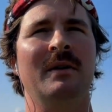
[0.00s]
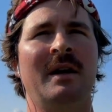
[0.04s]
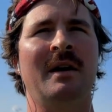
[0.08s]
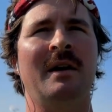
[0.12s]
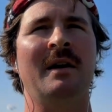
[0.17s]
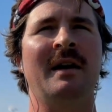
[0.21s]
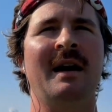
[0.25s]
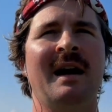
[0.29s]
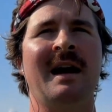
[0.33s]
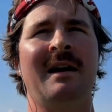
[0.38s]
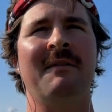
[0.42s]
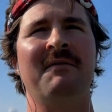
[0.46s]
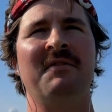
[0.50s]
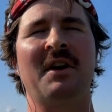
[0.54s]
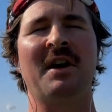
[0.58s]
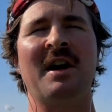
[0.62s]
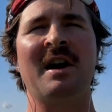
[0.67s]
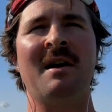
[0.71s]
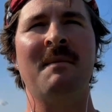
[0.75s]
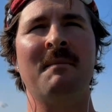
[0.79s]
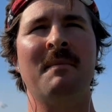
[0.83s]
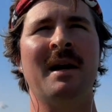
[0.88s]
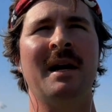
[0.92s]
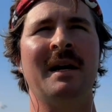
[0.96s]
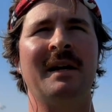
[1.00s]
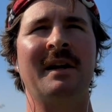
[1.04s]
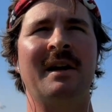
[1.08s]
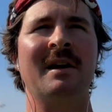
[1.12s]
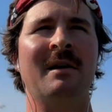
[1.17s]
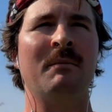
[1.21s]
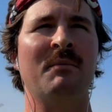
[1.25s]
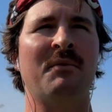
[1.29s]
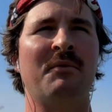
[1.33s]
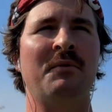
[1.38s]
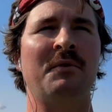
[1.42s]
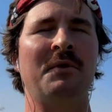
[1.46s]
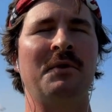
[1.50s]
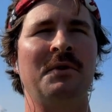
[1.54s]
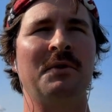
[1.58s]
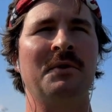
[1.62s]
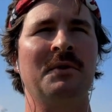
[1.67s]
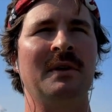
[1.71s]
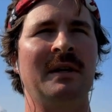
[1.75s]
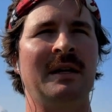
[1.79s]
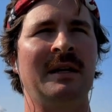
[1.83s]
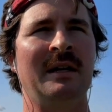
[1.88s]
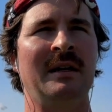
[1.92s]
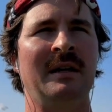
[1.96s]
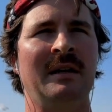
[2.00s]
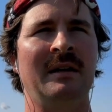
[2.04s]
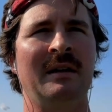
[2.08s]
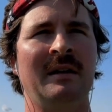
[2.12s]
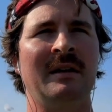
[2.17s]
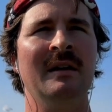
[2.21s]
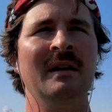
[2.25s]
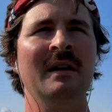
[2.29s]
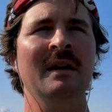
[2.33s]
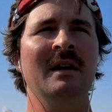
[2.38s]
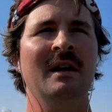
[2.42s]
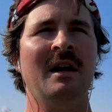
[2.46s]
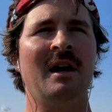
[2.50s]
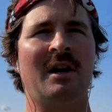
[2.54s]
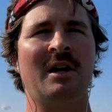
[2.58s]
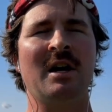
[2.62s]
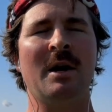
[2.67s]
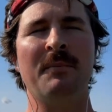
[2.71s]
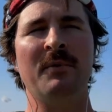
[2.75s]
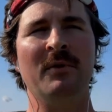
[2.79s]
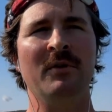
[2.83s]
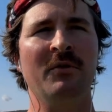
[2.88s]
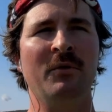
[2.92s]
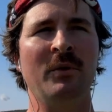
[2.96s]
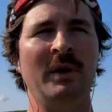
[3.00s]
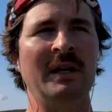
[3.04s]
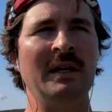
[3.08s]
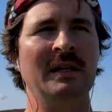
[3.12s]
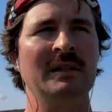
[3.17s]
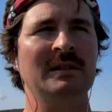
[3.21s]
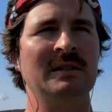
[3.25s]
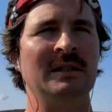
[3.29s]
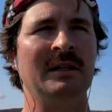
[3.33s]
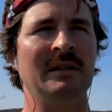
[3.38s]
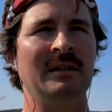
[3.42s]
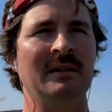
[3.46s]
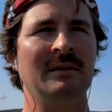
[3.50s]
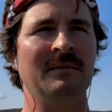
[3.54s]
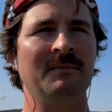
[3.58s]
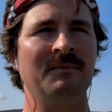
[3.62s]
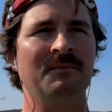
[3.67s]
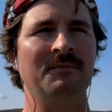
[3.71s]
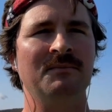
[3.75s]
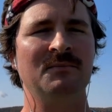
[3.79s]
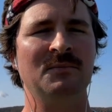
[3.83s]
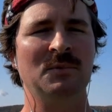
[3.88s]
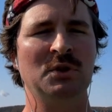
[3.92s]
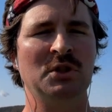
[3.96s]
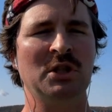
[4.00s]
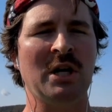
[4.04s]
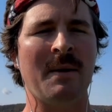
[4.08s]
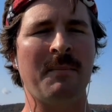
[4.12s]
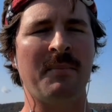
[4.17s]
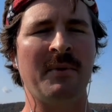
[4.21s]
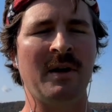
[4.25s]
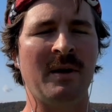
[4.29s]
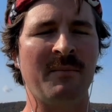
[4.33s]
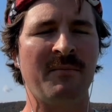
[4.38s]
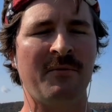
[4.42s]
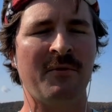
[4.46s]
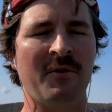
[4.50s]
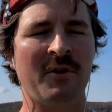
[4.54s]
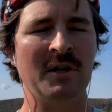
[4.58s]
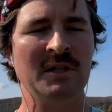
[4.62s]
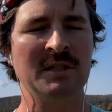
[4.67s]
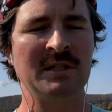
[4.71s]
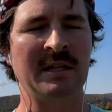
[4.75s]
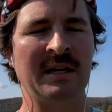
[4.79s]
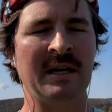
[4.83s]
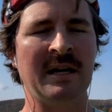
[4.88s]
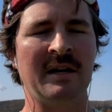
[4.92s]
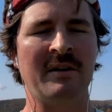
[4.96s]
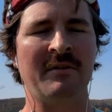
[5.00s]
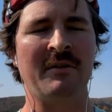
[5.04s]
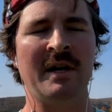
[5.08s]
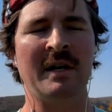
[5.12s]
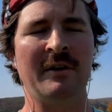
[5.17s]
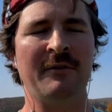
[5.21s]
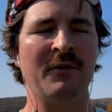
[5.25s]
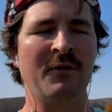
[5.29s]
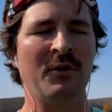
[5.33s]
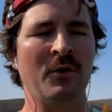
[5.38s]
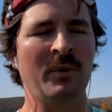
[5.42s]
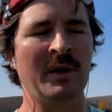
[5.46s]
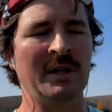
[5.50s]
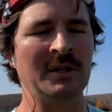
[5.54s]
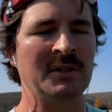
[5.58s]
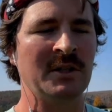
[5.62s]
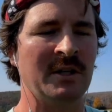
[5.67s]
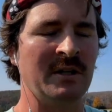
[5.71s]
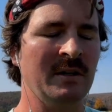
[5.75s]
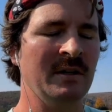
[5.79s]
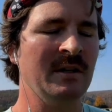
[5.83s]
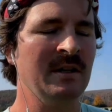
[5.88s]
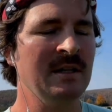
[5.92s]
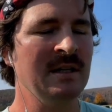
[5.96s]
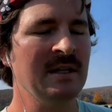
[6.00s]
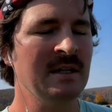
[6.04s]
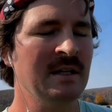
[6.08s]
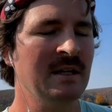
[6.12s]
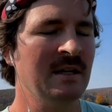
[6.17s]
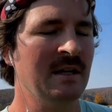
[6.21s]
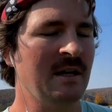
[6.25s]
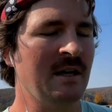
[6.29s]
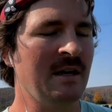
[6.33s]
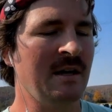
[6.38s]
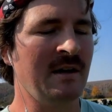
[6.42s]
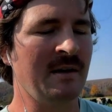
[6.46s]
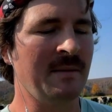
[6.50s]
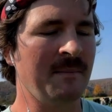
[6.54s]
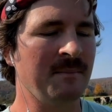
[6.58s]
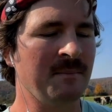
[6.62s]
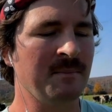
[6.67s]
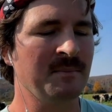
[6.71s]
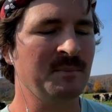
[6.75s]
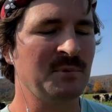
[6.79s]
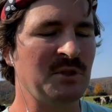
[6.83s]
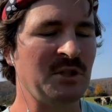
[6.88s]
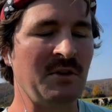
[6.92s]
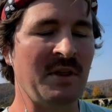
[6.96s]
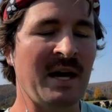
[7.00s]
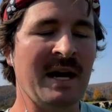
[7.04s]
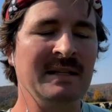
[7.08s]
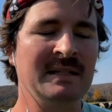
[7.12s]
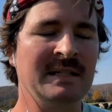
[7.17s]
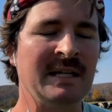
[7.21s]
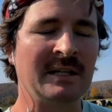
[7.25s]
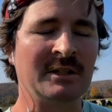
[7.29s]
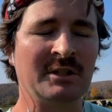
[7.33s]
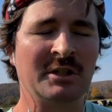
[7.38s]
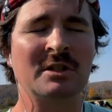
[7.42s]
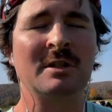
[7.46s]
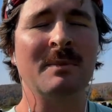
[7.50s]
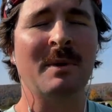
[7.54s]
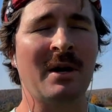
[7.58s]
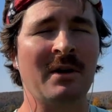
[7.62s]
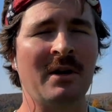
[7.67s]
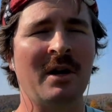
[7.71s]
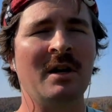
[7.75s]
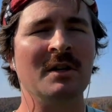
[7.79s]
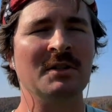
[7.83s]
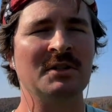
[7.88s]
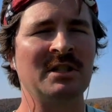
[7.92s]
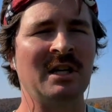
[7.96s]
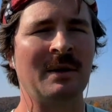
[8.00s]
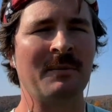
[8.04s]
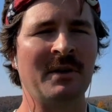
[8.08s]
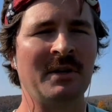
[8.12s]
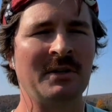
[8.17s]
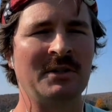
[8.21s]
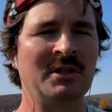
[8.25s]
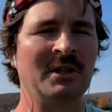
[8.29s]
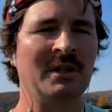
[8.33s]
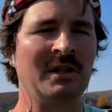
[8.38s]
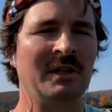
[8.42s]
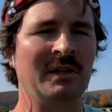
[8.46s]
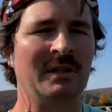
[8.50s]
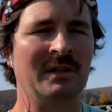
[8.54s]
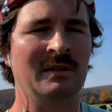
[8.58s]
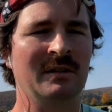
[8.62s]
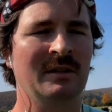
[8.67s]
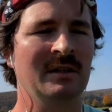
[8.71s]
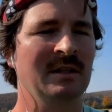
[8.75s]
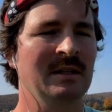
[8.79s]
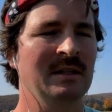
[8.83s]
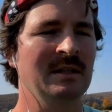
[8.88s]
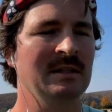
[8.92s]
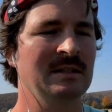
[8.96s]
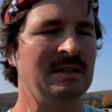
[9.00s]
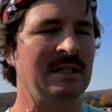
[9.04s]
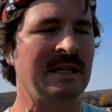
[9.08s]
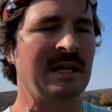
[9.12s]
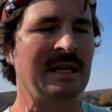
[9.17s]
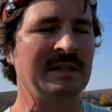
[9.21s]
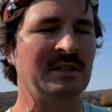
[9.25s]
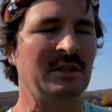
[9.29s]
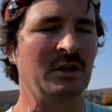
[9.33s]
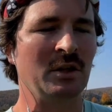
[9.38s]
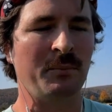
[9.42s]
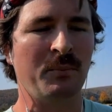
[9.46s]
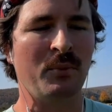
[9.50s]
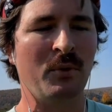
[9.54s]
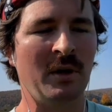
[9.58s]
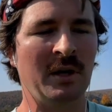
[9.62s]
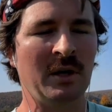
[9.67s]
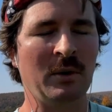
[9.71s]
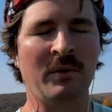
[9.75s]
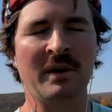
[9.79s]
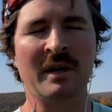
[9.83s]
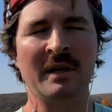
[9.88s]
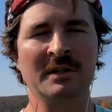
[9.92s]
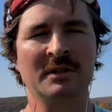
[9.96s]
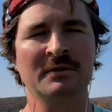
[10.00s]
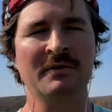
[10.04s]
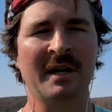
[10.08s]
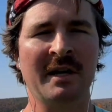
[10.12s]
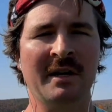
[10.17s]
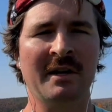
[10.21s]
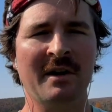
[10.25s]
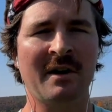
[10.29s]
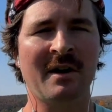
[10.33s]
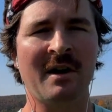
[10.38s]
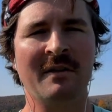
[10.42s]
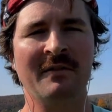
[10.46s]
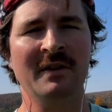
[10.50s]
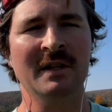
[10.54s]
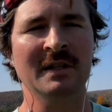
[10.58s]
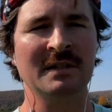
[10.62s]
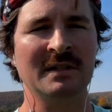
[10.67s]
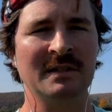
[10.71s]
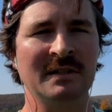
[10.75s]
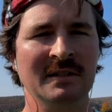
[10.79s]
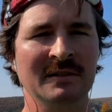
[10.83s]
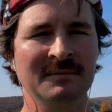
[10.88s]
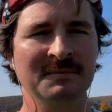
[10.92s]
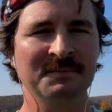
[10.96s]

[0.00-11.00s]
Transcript: have the combine come through in a couple of weeks and chop it up for us and get it ready for the winter. So that takes just about all summer to get to the point where it's ready to harvest.